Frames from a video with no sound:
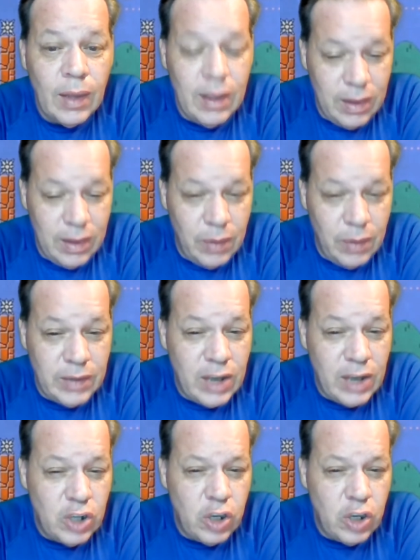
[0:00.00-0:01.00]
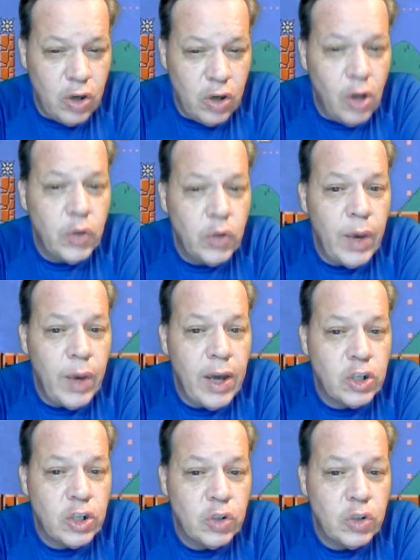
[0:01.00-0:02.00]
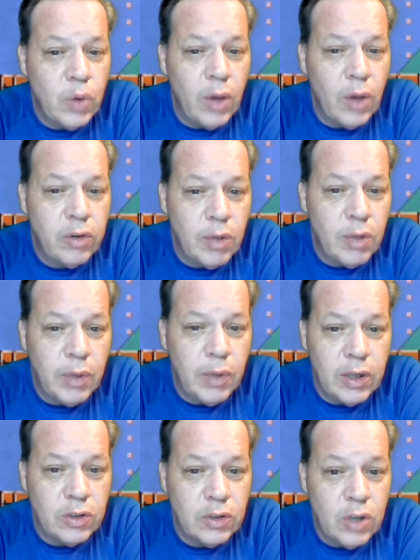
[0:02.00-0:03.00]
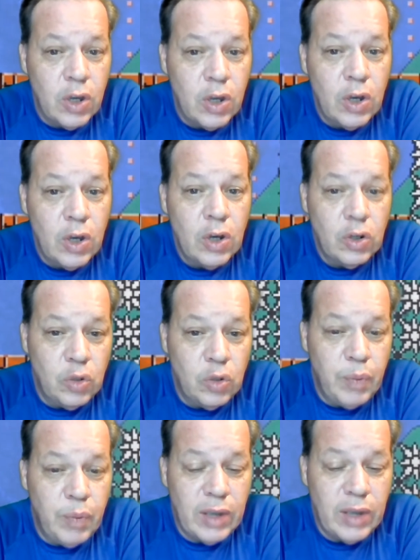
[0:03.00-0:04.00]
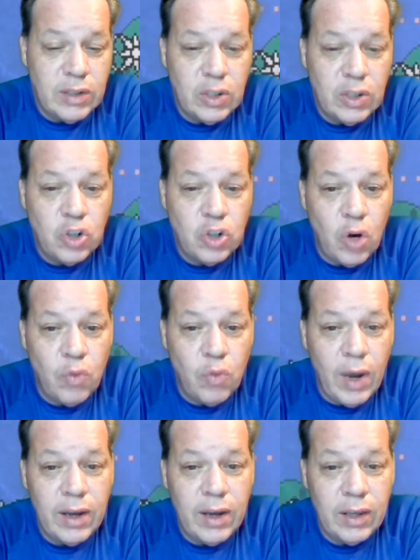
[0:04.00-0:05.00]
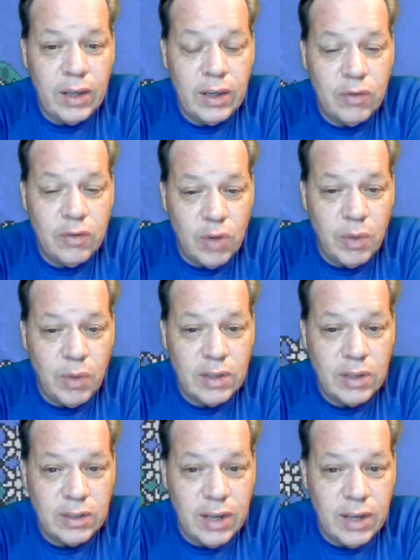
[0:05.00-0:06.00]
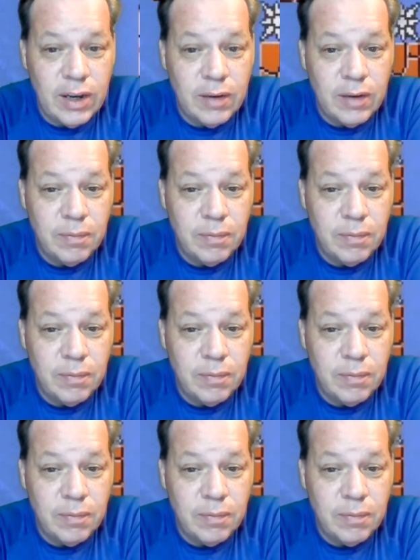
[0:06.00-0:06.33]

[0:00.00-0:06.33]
That was actually a call to action to all the Trumpicans to basically start rioting if Trump gets indicted.